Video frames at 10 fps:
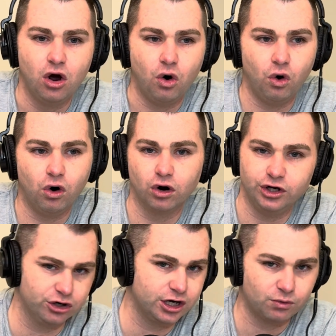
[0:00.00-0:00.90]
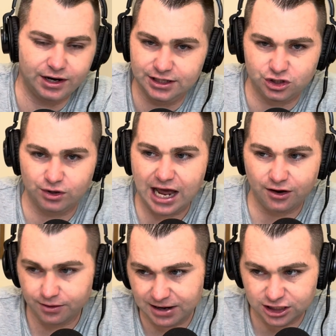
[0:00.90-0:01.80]
or you're going to run into an out
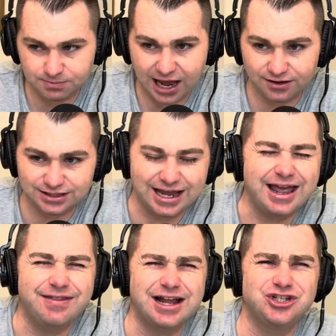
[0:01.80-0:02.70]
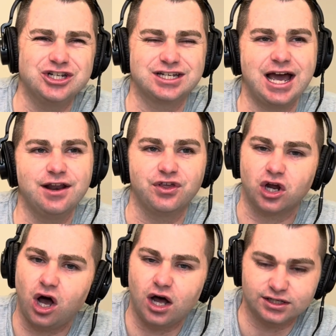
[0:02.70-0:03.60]
on the base pass. And that's just kind of the
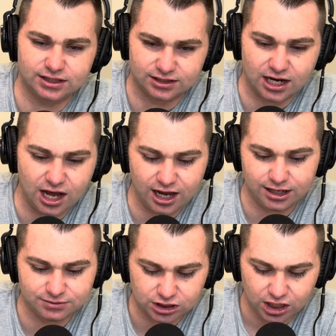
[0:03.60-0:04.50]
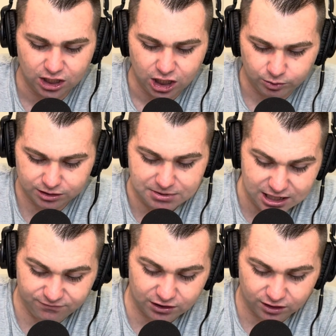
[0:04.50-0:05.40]
cost at times with
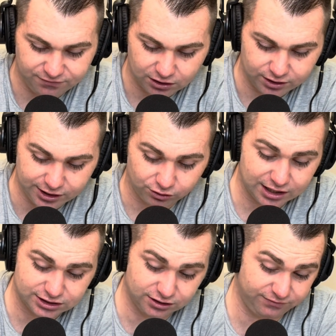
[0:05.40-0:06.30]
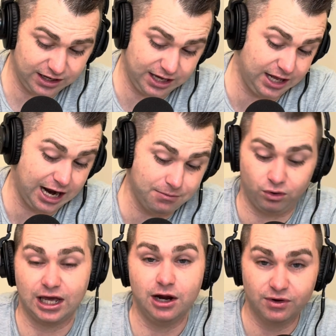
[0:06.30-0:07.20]
being very, very aggressive. And I'm
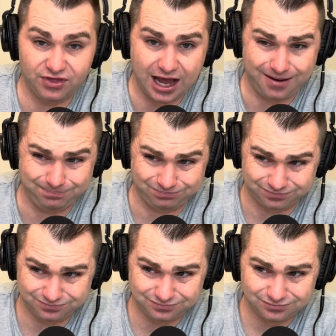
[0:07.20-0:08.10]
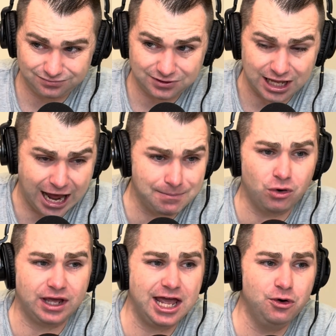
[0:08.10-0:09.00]
okay with that. I'm
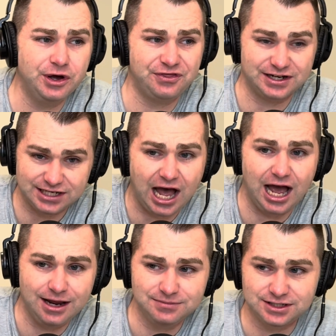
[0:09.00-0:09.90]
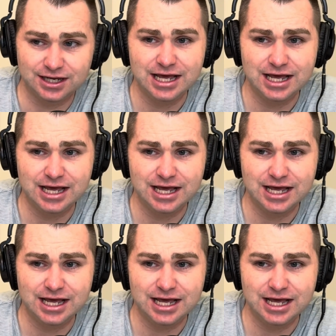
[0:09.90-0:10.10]
okay with, at times,